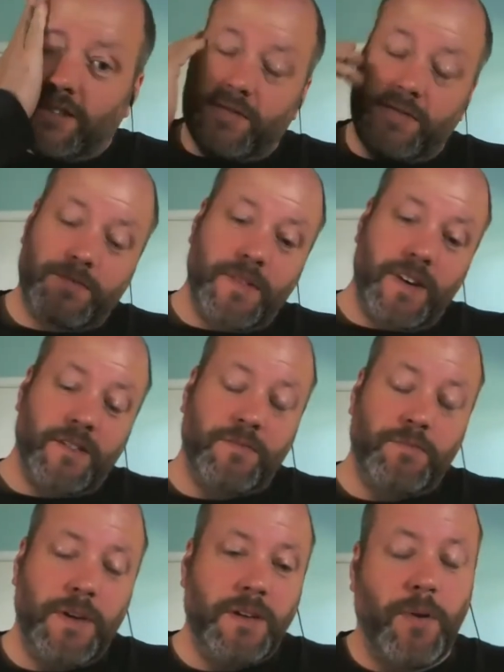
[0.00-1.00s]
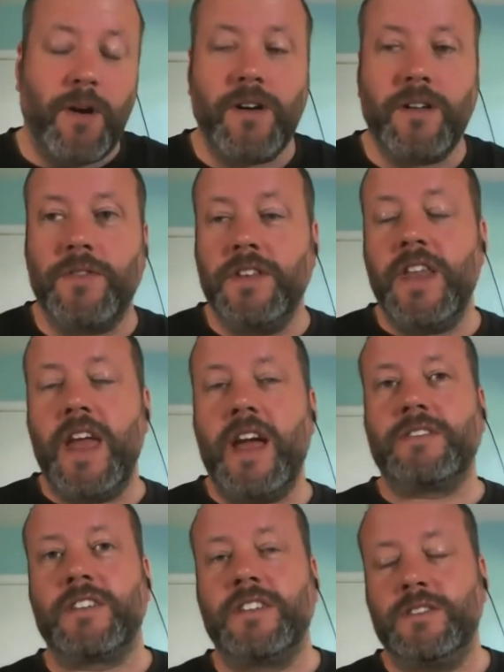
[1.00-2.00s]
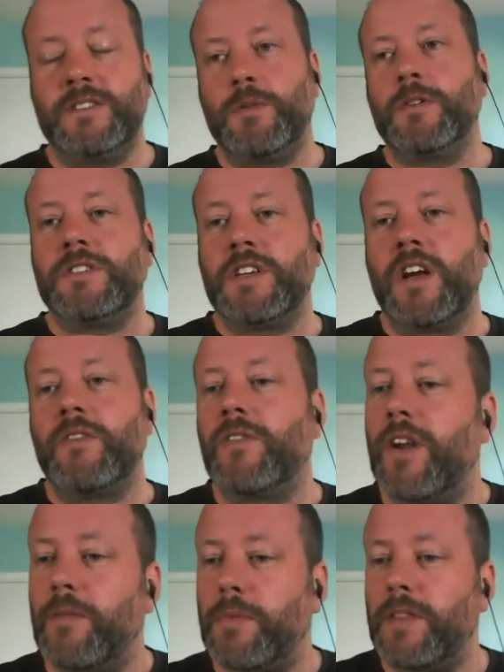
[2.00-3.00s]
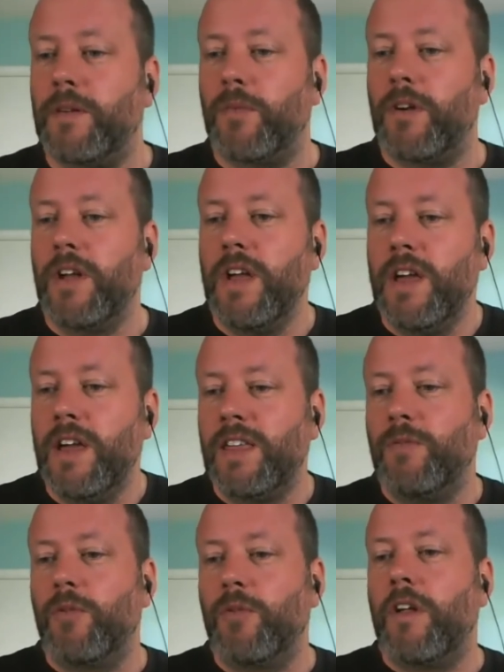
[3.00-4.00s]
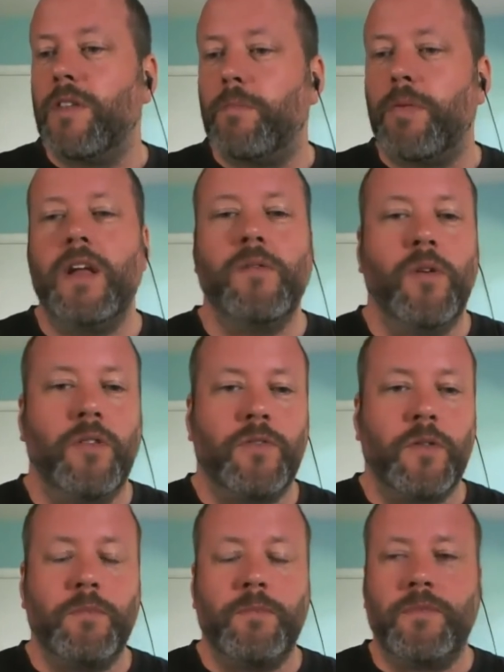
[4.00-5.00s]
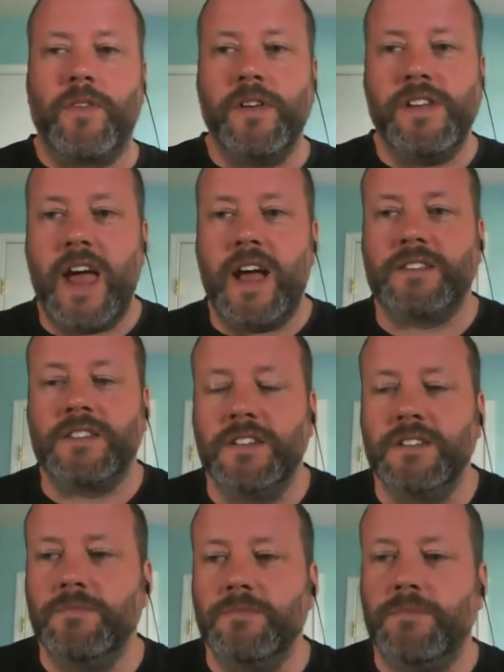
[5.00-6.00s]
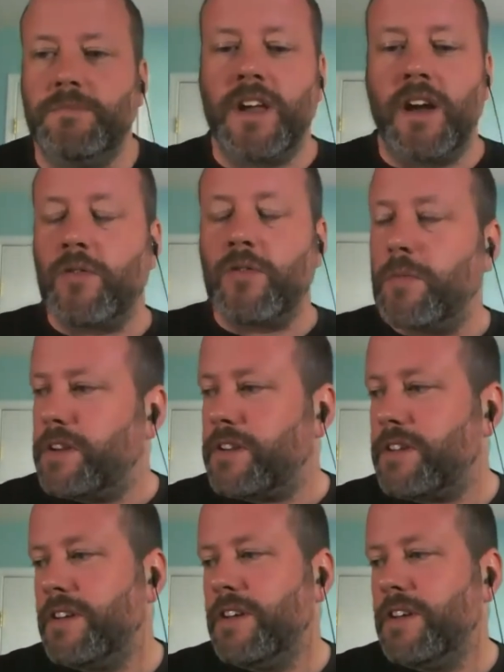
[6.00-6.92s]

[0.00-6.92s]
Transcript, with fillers: of being part of the NASA conspiracy cover-up, and then we're on the payroll for NASA and the government.